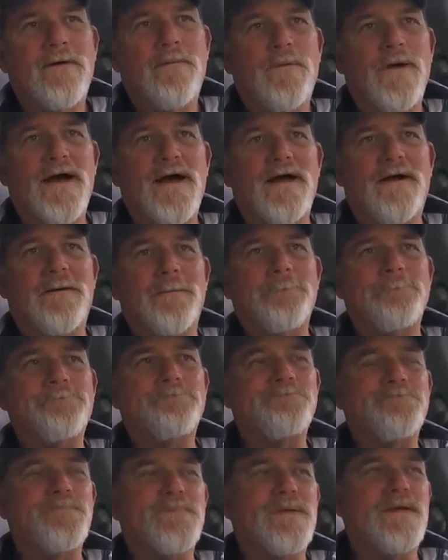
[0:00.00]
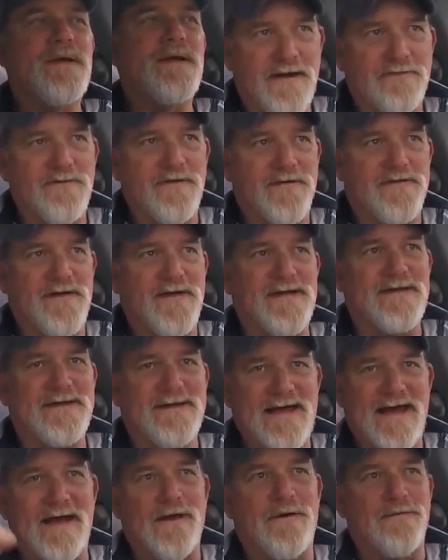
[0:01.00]
Well, everything
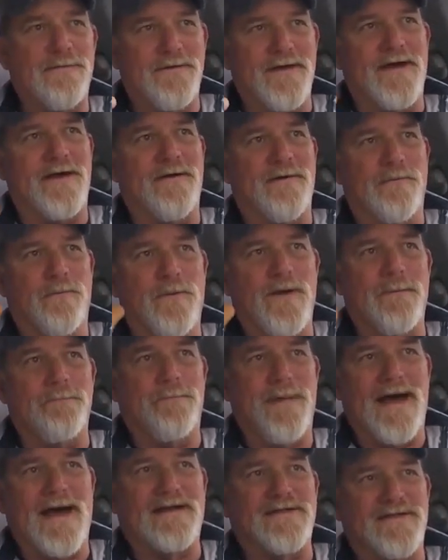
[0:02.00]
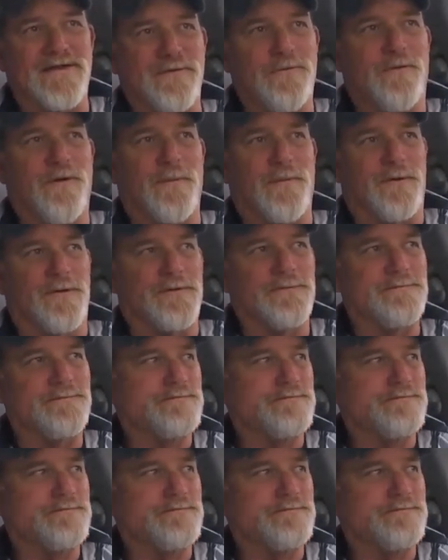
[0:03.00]
down there went back to normal.